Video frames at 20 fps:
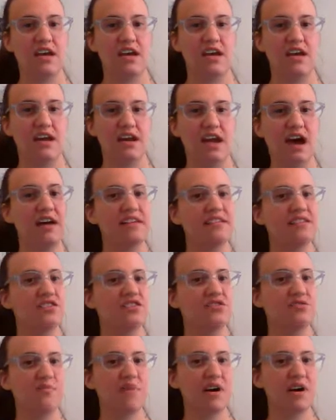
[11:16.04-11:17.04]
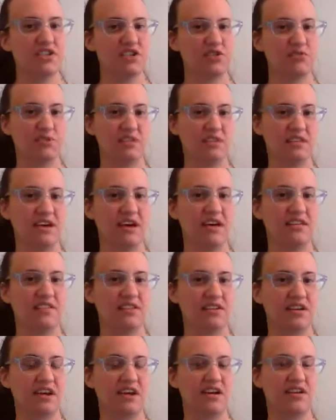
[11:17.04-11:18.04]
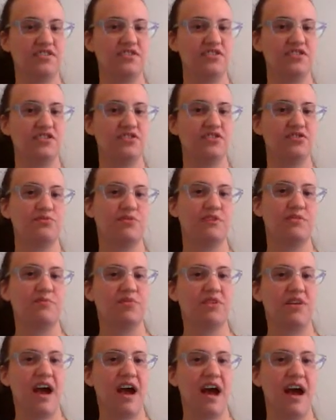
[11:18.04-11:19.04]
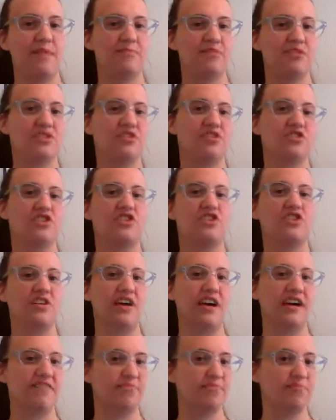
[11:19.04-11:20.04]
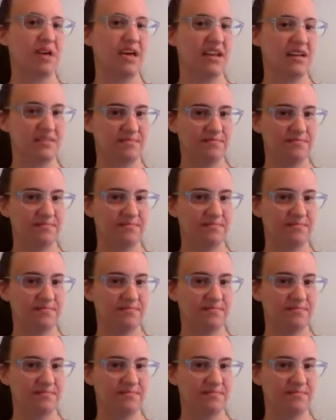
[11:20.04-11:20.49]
not so much with the other characters when perhaps there should have been.